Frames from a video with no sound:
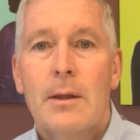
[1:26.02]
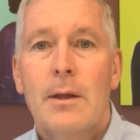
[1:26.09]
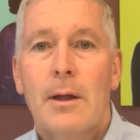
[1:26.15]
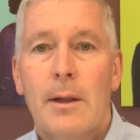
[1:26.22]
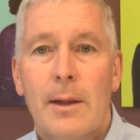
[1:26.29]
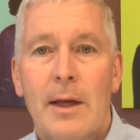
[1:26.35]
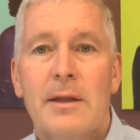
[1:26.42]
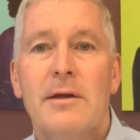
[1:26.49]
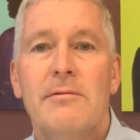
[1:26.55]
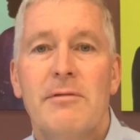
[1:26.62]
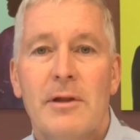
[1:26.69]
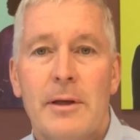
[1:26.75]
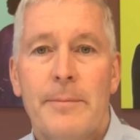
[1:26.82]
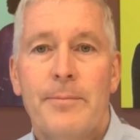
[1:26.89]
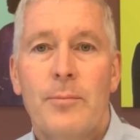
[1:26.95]

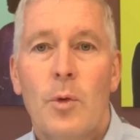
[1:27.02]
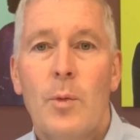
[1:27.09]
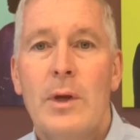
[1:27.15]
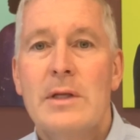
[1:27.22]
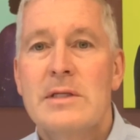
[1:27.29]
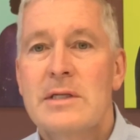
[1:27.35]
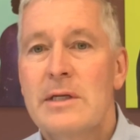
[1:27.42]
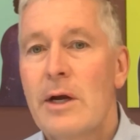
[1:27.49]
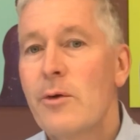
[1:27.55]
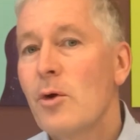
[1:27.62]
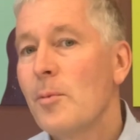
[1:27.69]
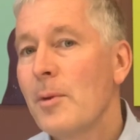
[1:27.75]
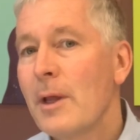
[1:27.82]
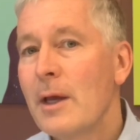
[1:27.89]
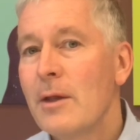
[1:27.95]
Collectively, we can scenario
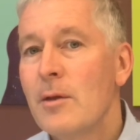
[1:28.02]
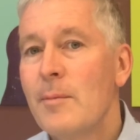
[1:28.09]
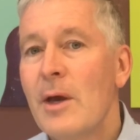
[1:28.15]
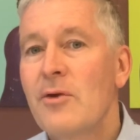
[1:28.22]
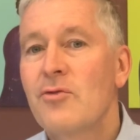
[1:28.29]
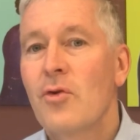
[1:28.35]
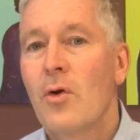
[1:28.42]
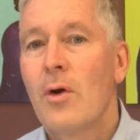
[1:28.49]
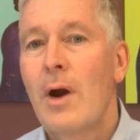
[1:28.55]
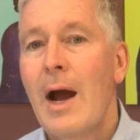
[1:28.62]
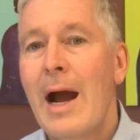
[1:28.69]
plan to make sure